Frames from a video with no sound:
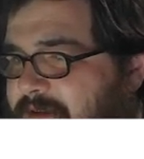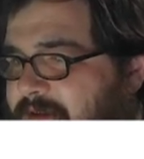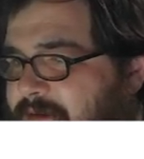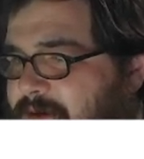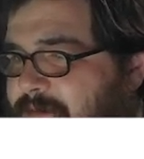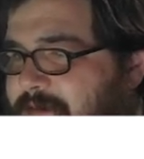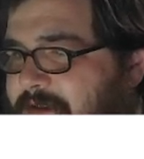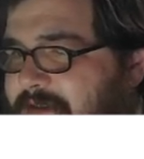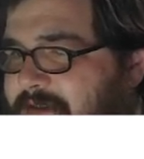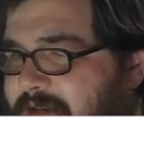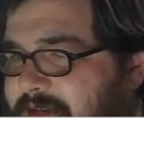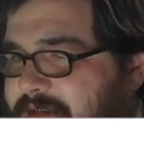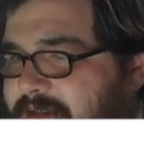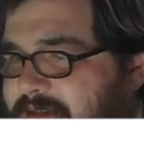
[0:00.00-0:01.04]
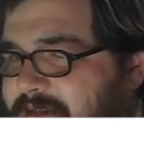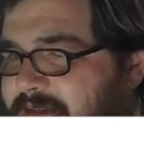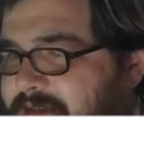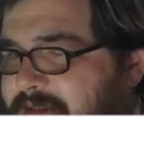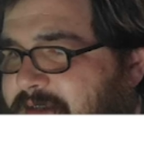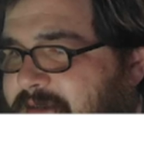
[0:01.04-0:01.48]
represents
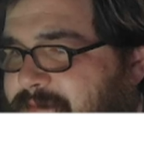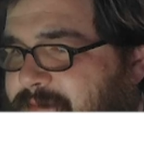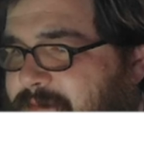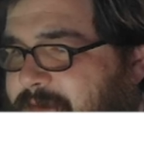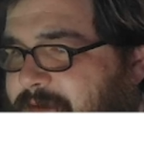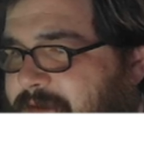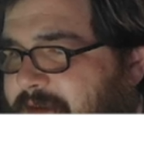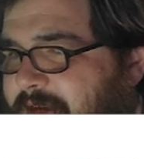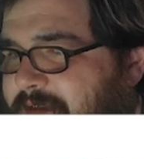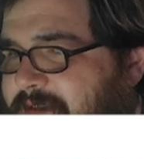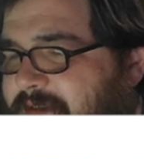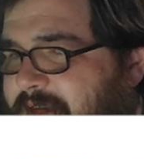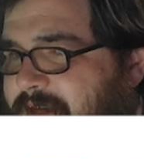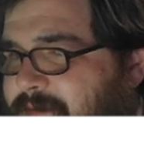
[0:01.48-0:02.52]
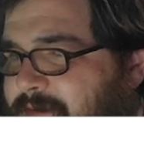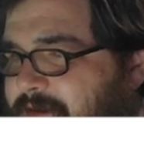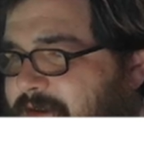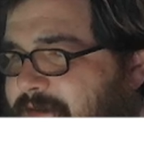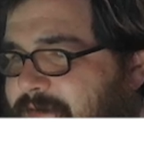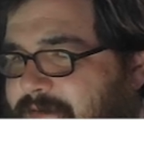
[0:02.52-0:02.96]
elasticity. XI, we're
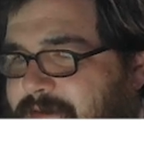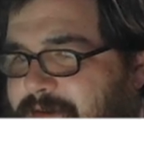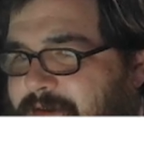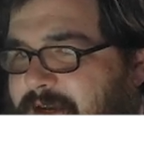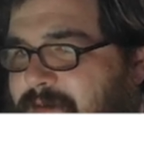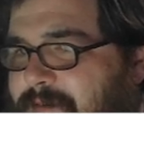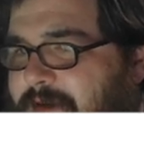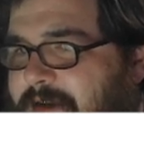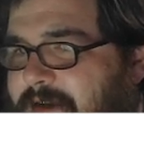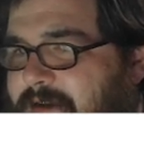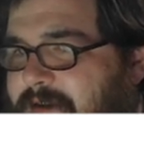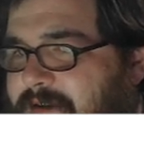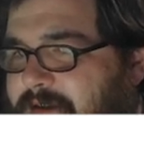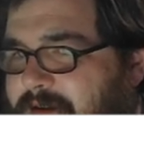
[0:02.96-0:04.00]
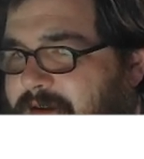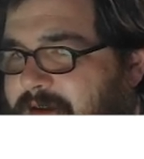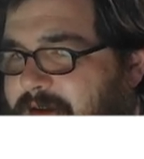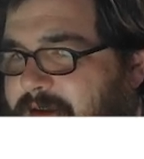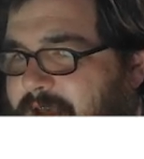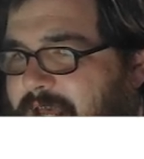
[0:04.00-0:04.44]
looking for
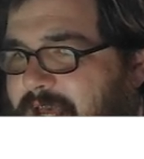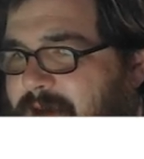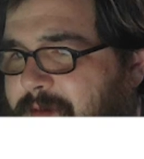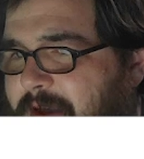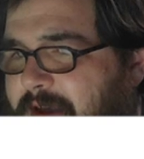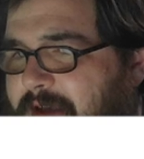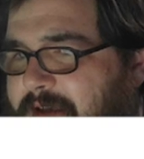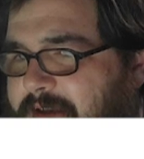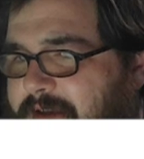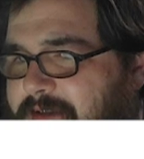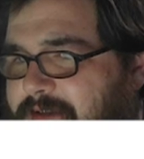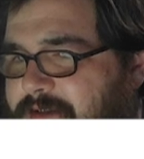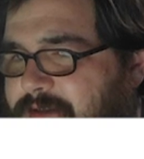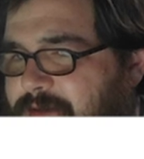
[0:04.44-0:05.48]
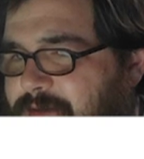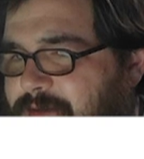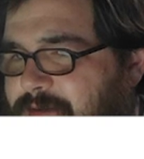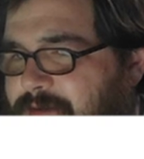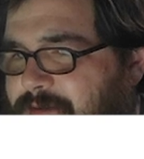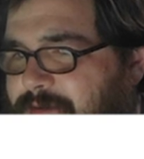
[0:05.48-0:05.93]
MI. MI is
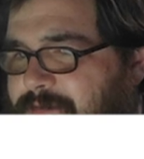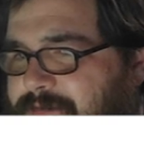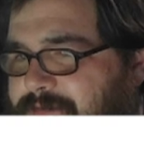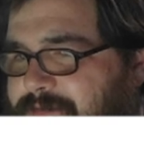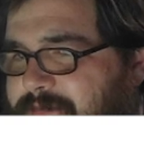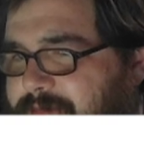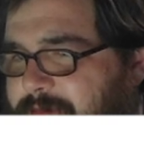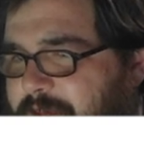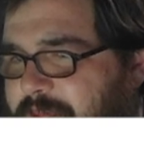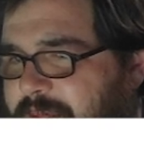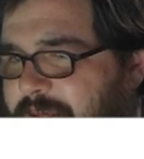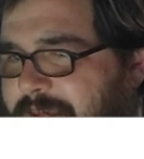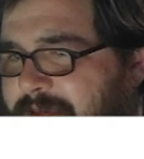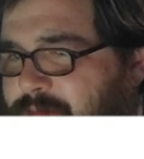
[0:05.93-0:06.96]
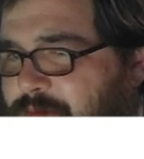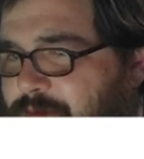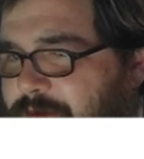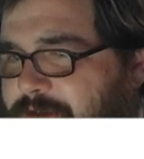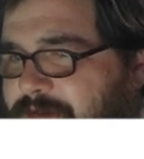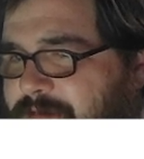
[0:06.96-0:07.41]
total
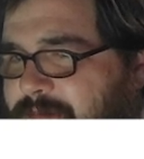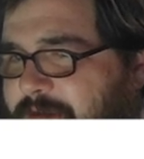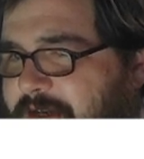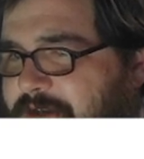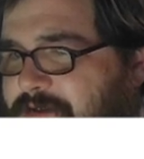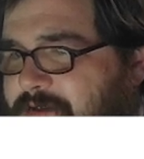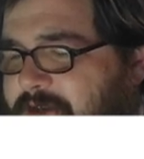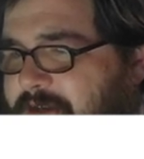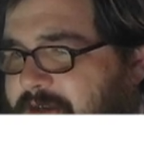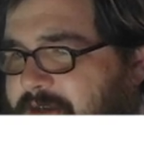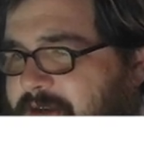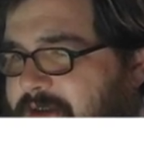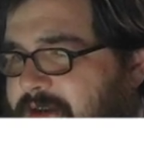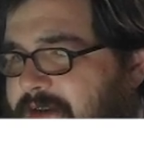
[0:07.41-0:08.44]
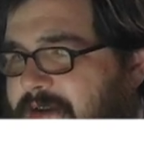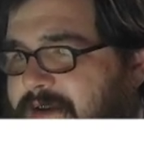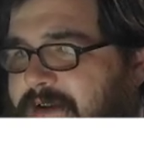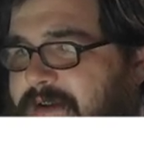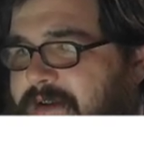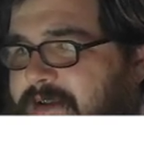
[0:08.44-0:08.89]
imports from the country.
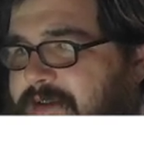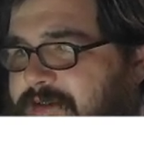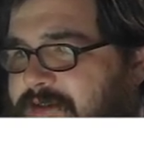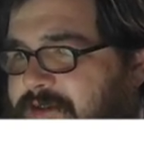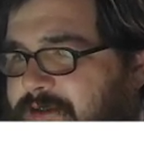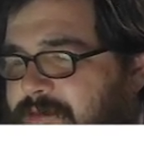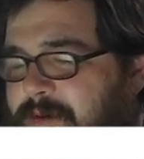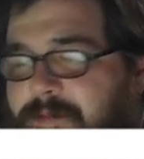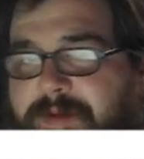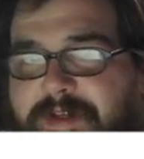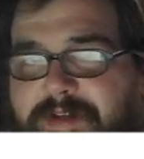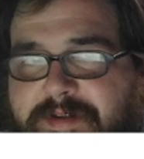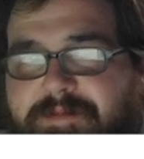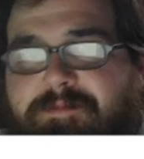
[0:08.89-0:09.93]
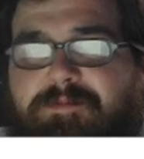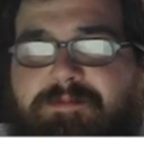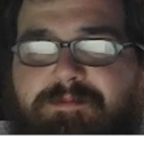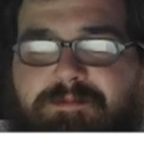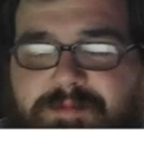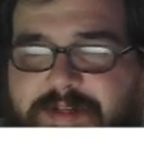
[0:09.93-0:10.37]
So what we
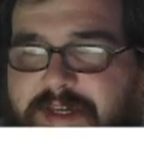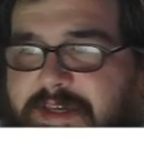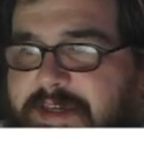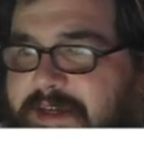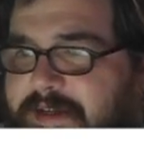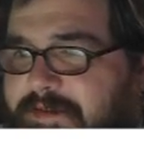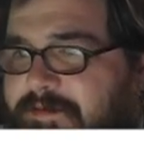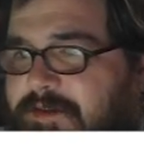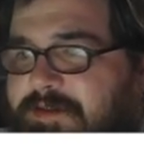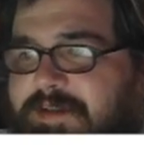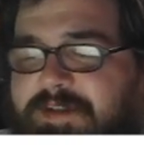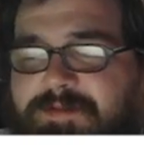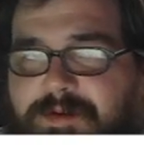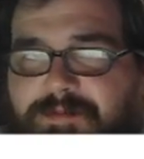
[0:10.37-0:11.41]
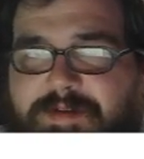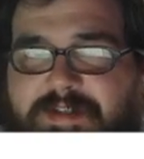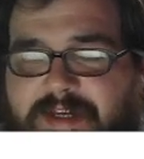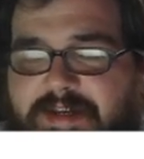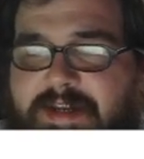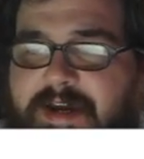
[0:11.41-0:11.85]
take in versus what we
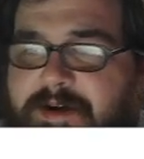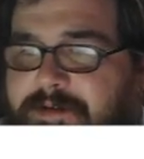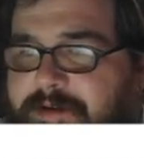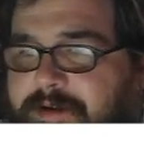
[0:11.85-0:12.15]
send out.